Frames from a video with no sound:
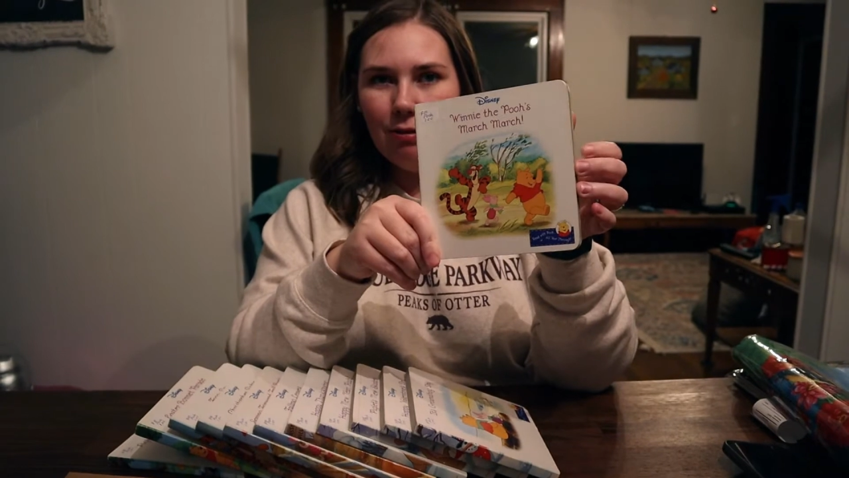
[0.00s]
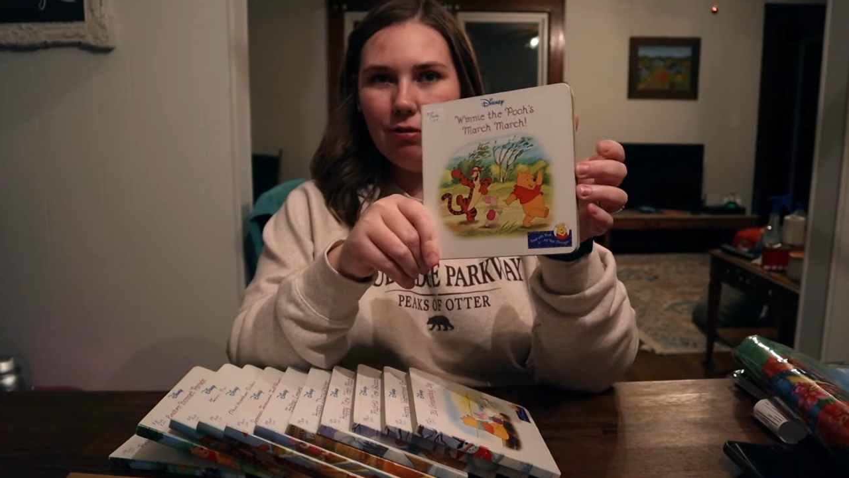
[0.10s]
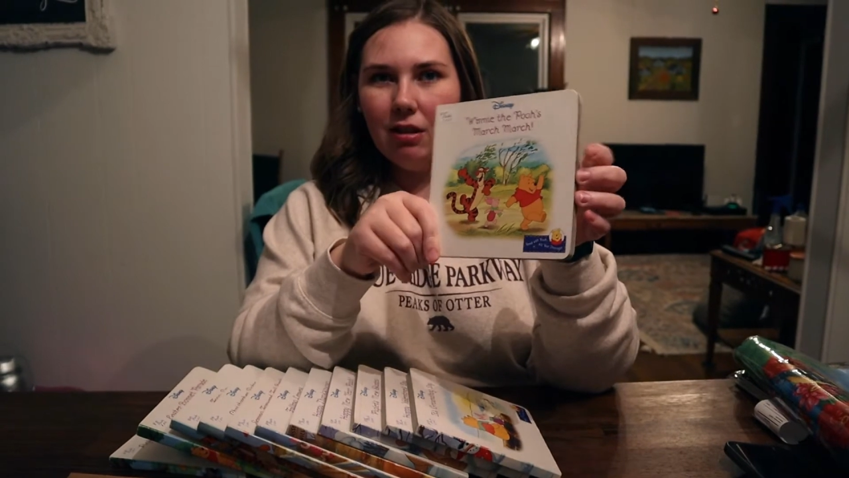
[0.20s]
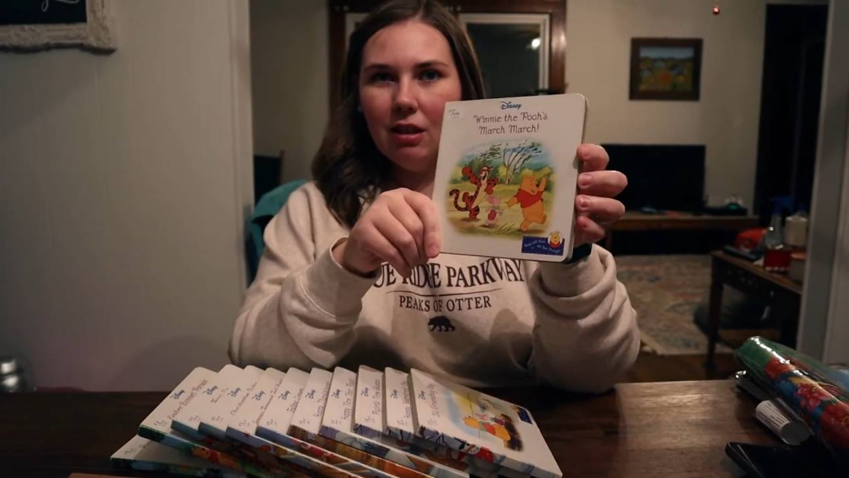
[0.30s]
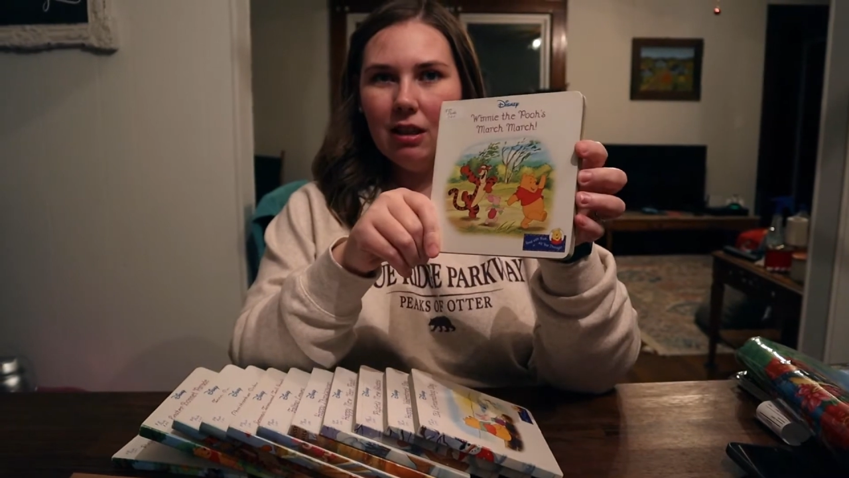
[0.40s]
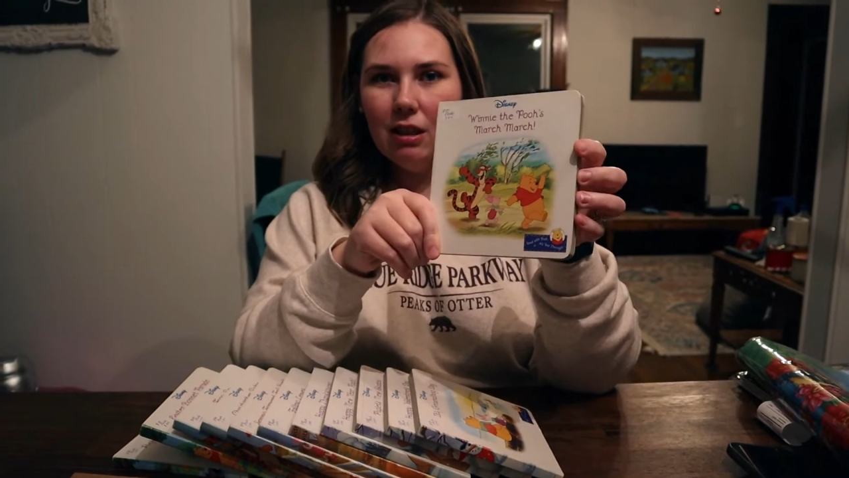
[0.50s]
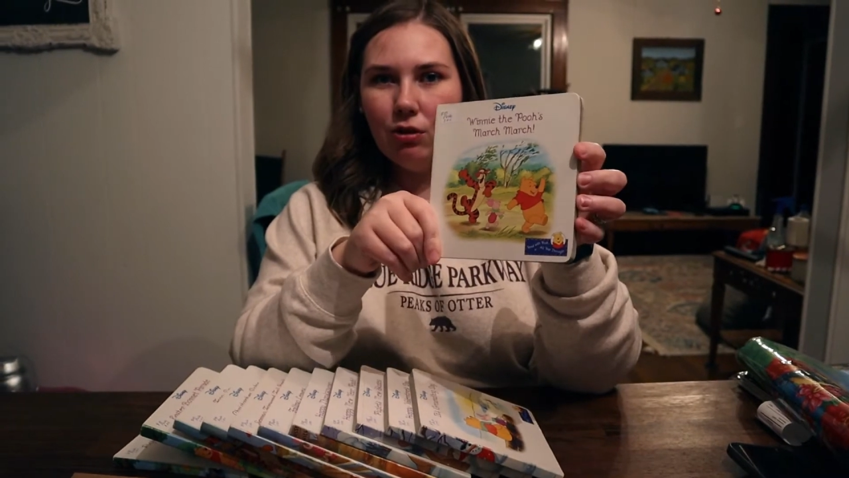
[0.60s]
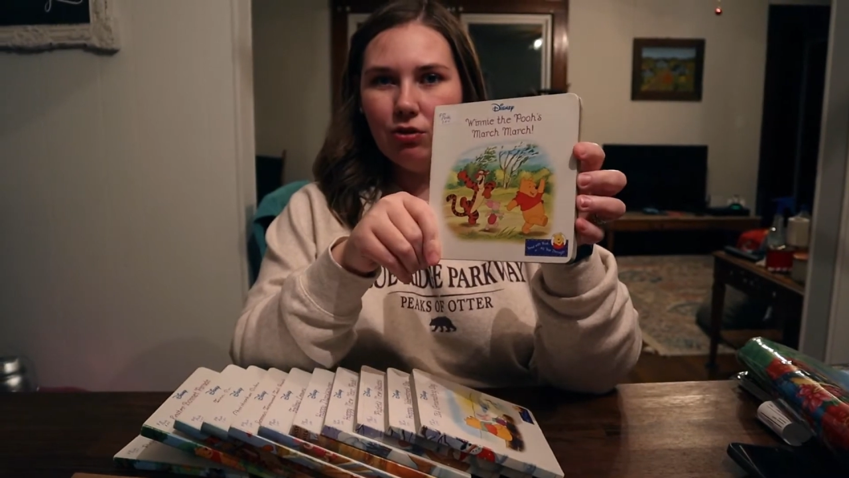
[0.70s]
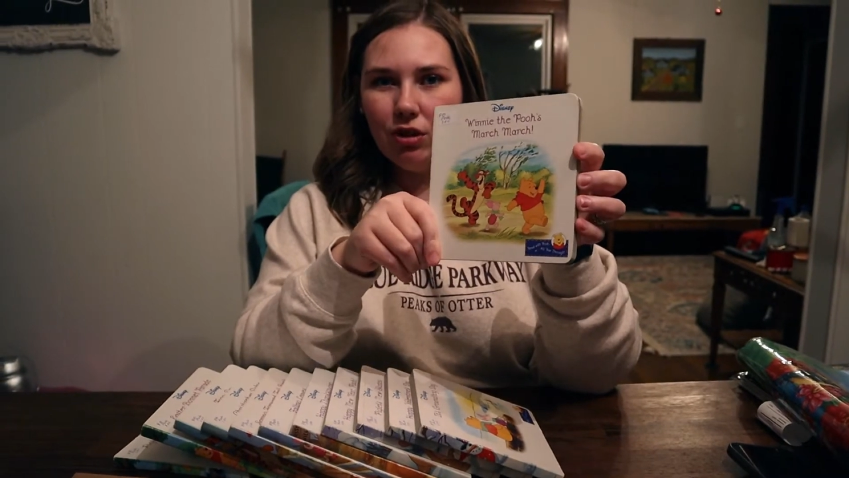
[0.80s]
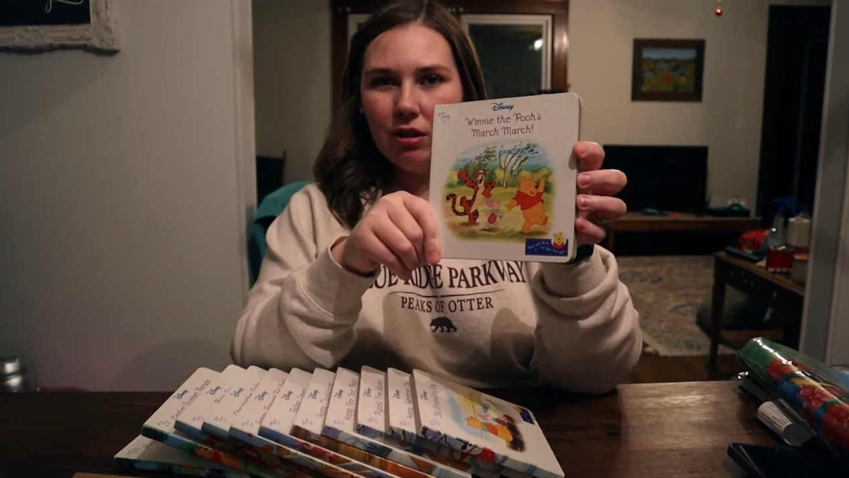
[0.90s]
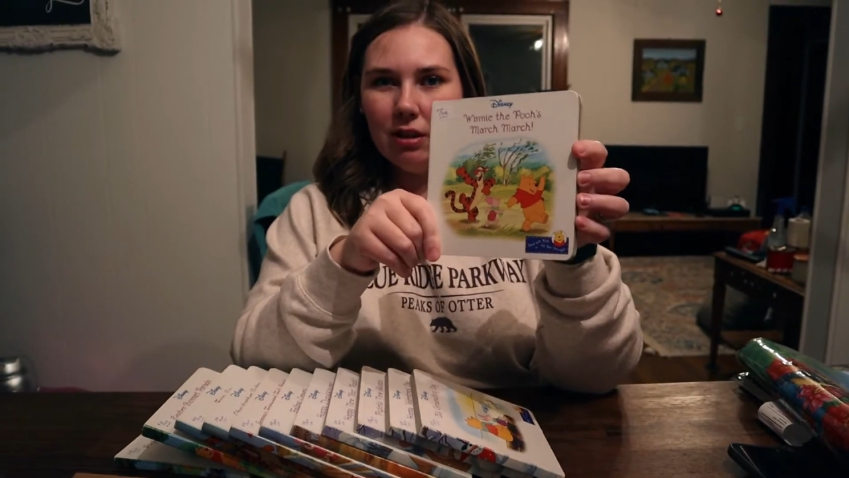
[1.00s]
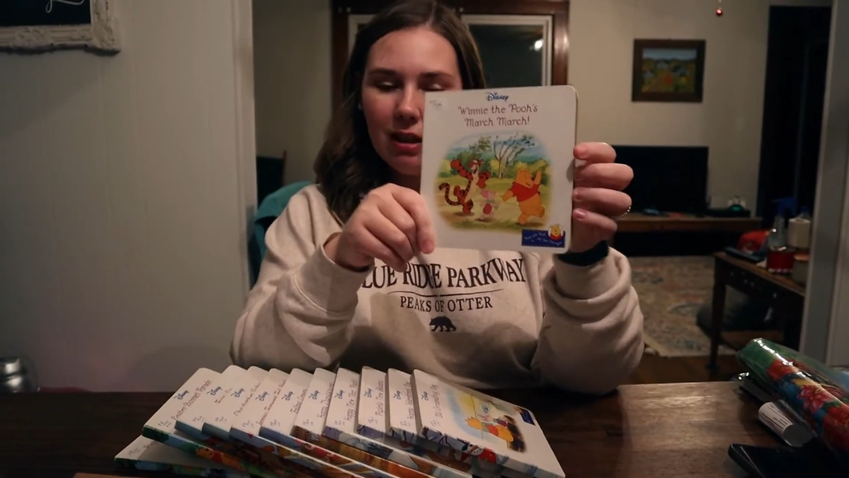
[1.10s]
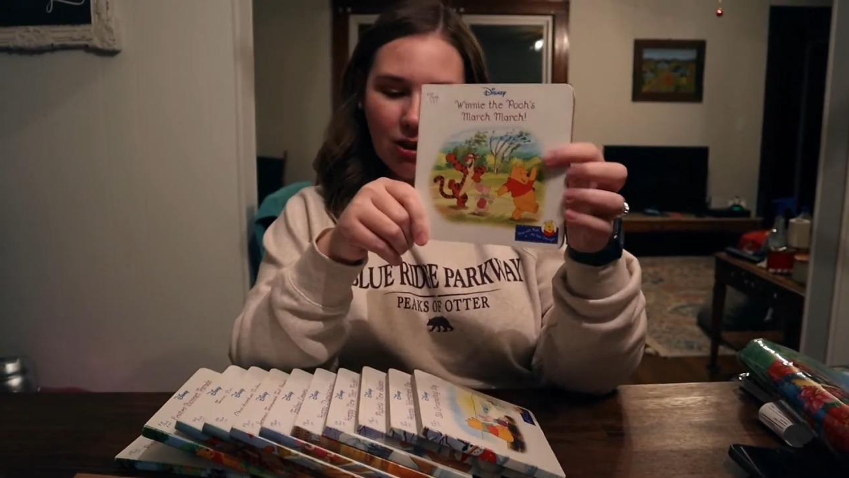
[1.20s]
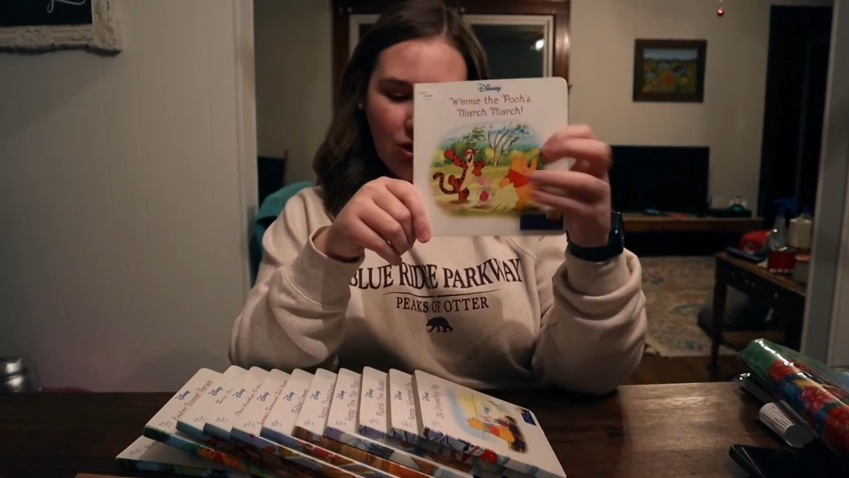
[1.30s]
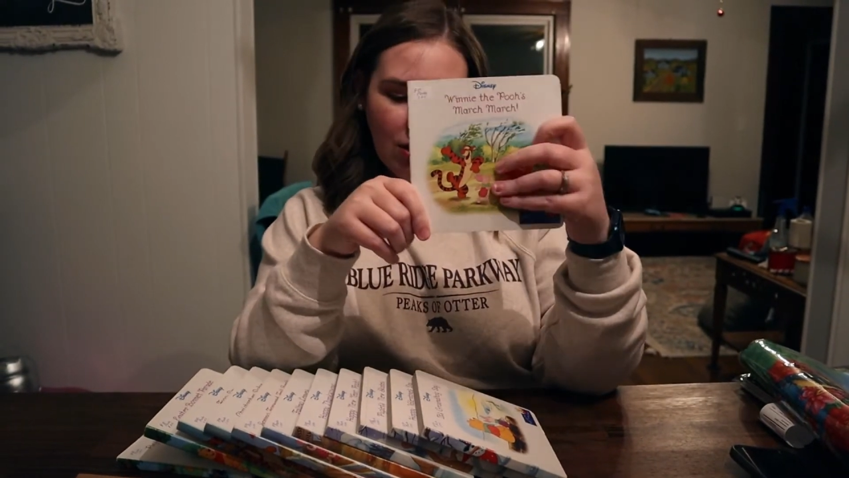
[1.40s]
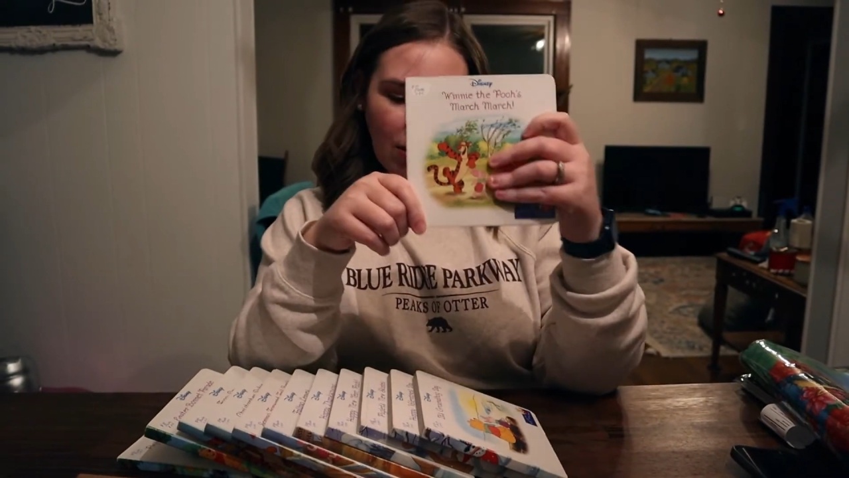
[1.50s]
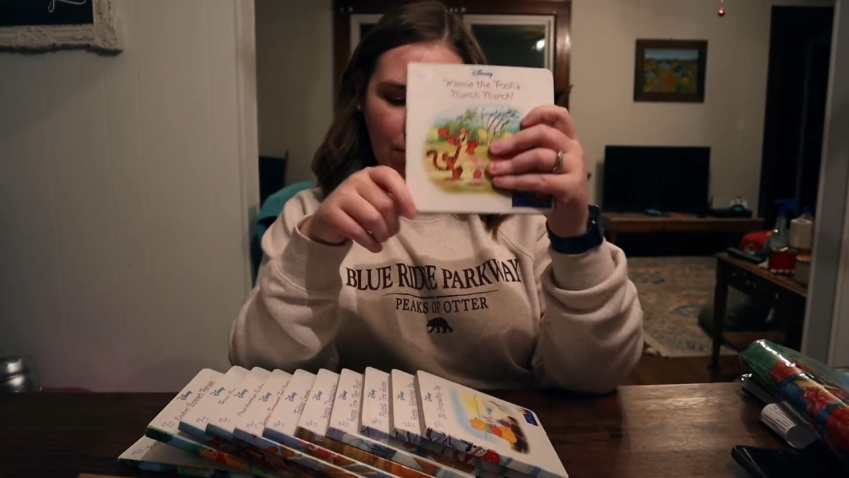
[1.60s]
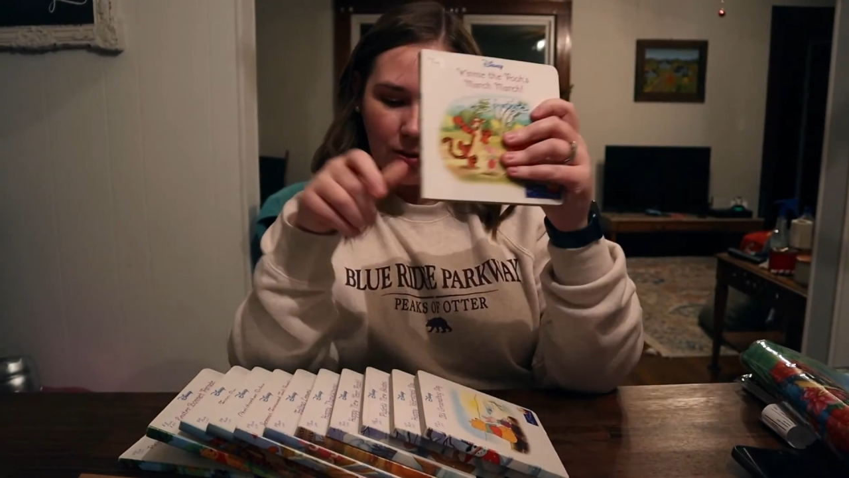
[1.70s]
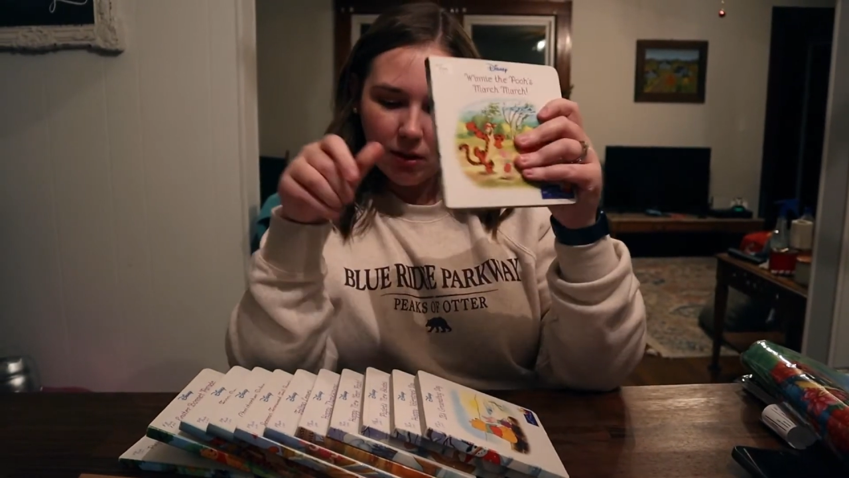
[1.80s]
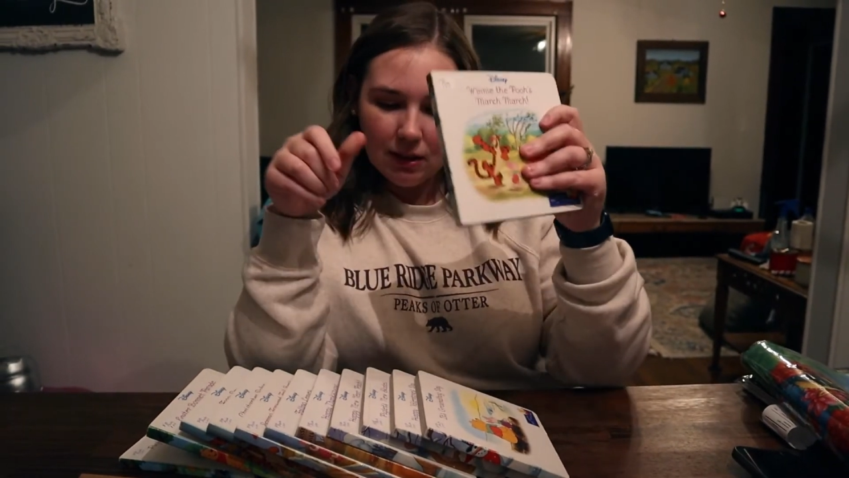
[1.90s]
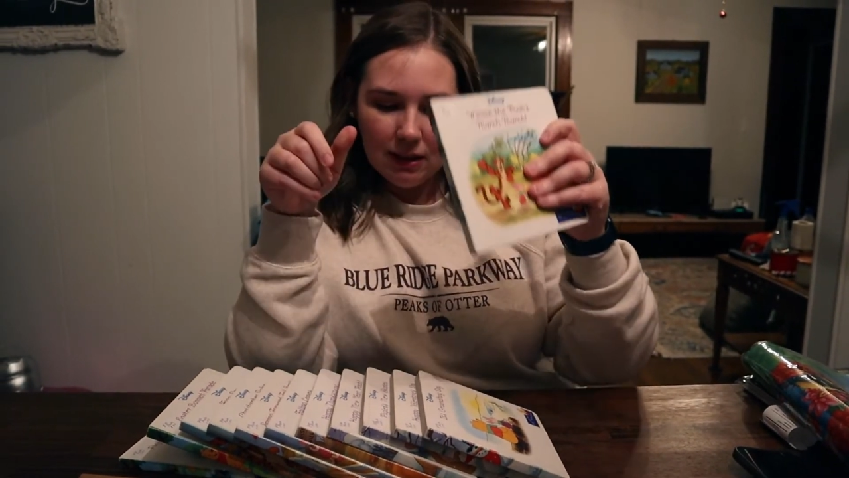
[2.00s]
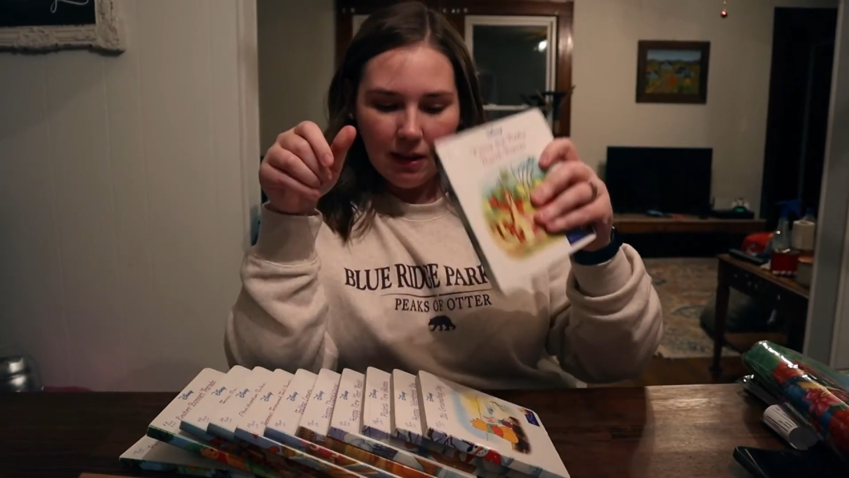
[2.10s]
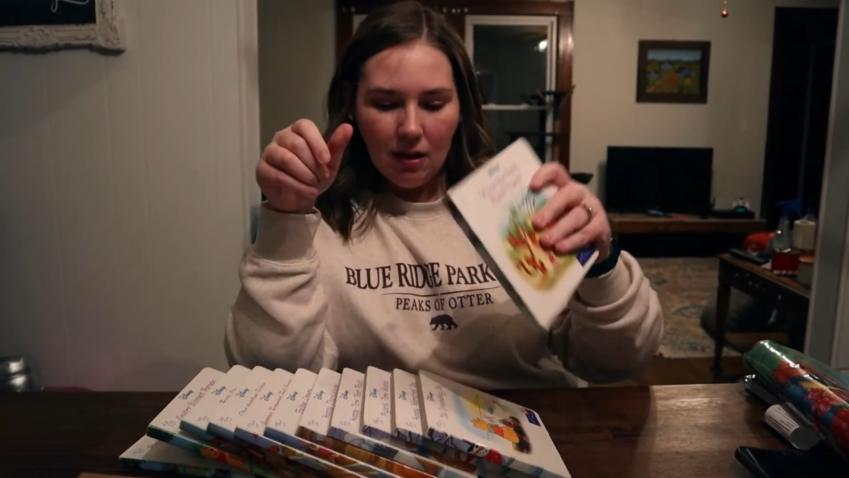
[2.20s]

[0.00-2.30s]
We got a huge collection of books.